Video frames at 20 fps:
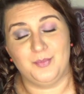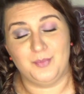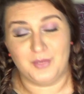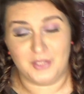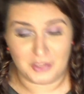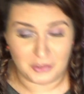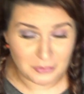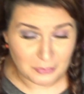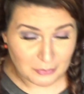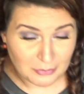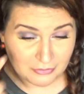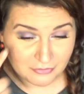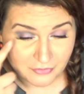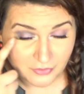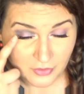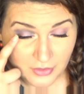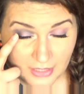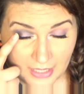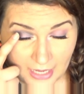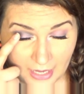
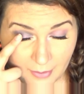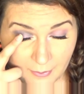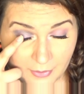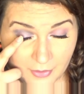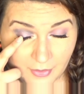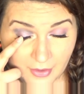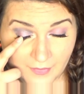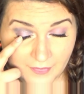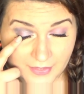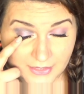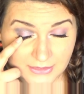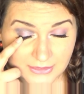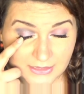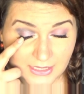beautiful combo on this